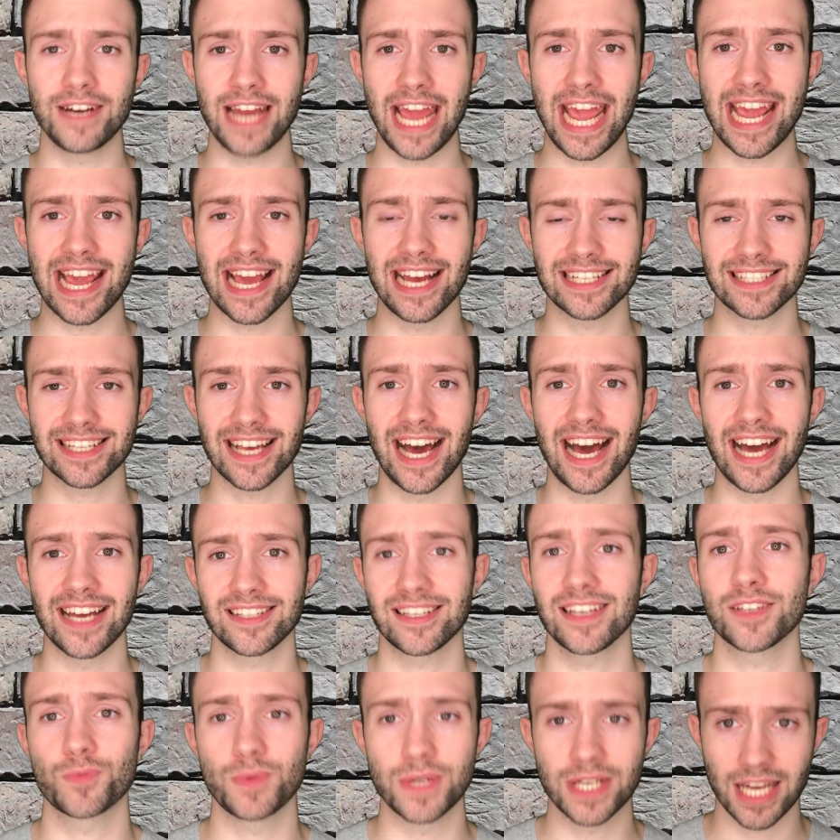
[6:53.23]
ASIs
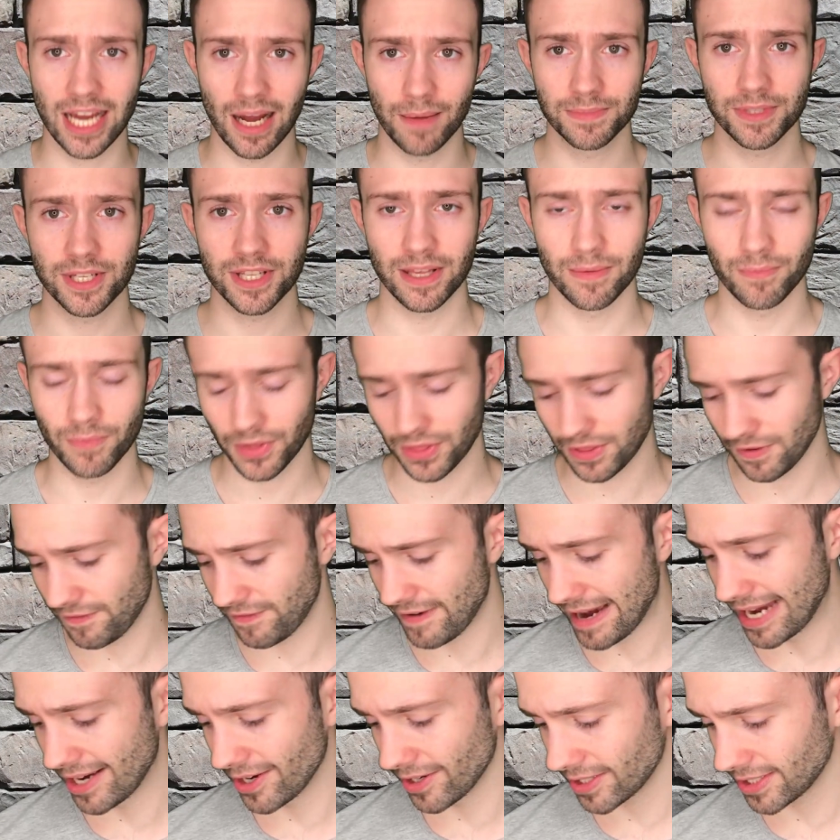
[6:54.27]
as we come to them with the
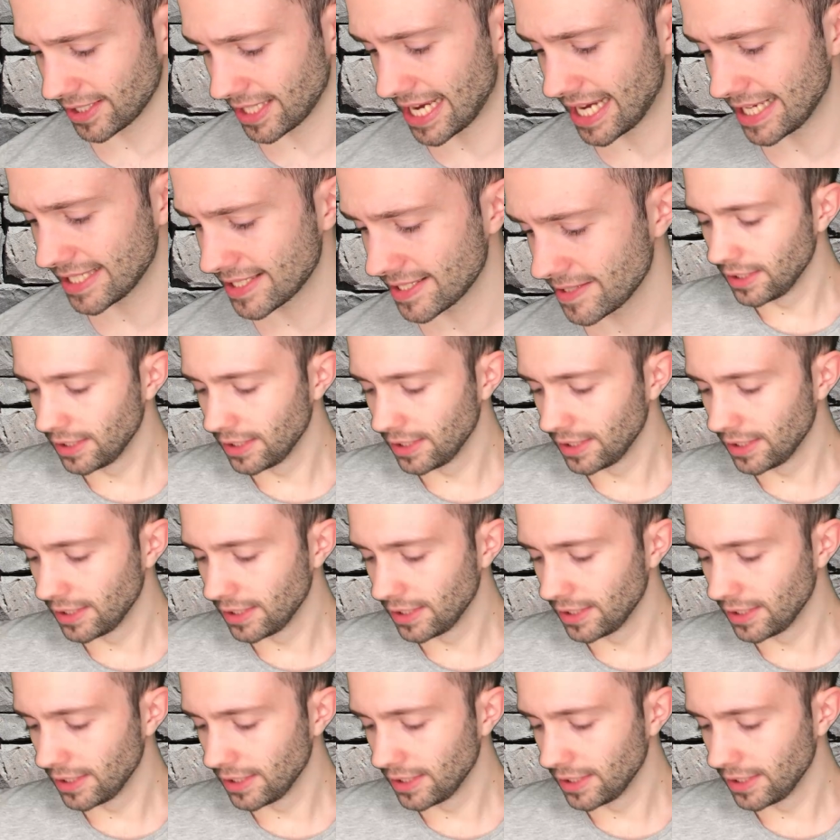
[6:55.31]
fighter class.